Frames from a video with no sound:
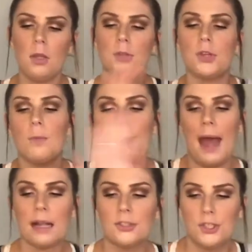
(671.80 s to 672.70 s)
So
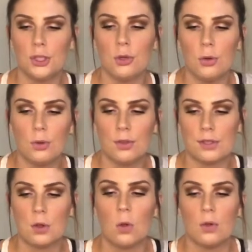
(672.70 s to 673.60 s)
back to
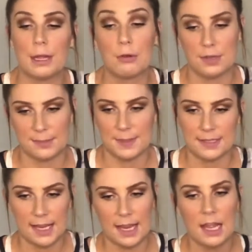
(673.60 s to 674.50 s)
this whole like Christmas
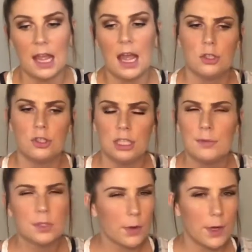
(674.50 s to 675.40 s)
thing. She
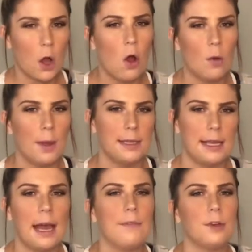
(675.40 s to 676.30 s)
was going home a
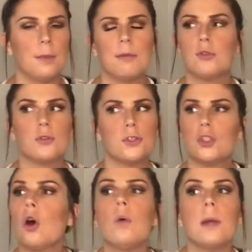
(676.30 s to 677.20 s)
day after me, which was
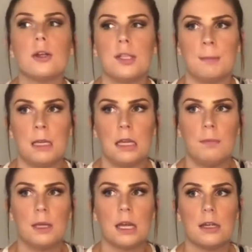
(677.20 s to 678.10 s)
so weird to me
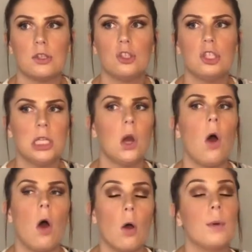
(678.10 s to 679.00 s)
because she
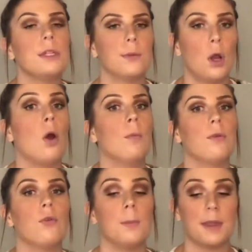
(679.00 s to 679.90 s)
always went home
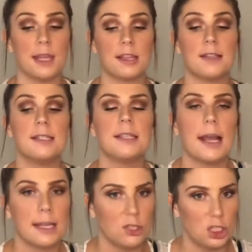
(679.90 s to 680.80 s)
before me. Like the
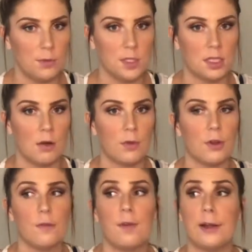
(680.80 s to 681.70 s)
second she was done with
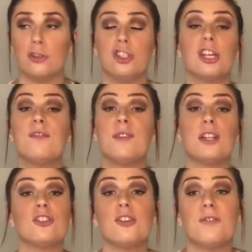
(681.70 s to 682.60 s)
her final, she could
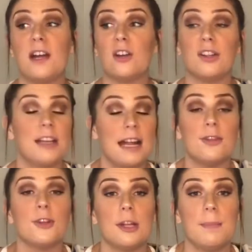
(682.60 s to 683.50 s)
finish her final at
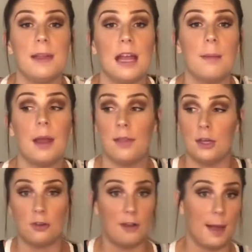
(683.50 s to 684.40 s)
9:30 p.m. and then
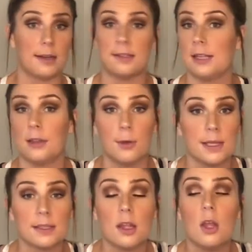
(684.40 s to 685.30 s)
drive back to St.
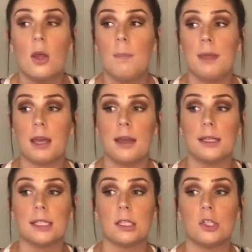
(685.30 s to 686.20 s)
Louis
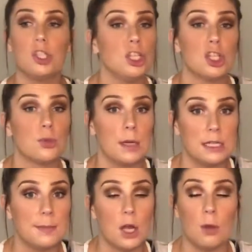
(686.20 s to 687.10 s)
because she just
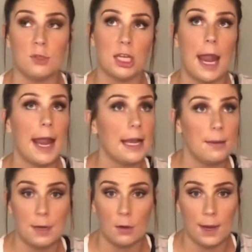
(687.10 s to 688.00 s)
wanted to be home. She
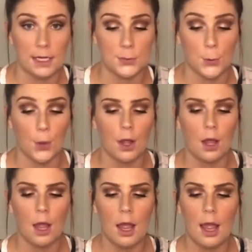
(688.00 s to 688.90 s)
hated being away at school.
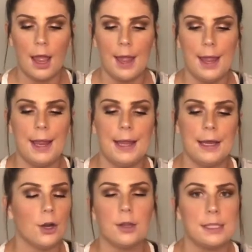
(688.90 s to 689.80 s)

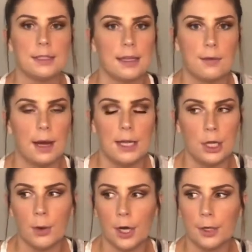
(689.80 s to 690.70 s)
Or at least like when I
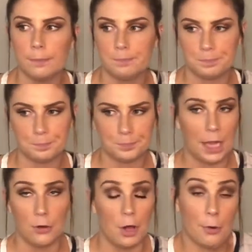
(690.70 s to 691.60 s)
knew her. I
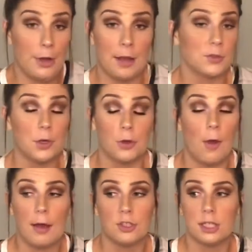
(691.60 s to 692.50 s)
don't know her now, so I don't know
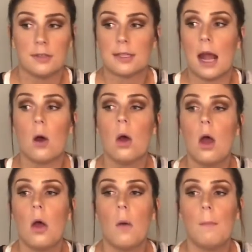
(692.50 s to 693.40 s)
how she is now.
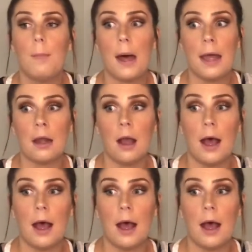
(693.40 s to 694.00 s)
But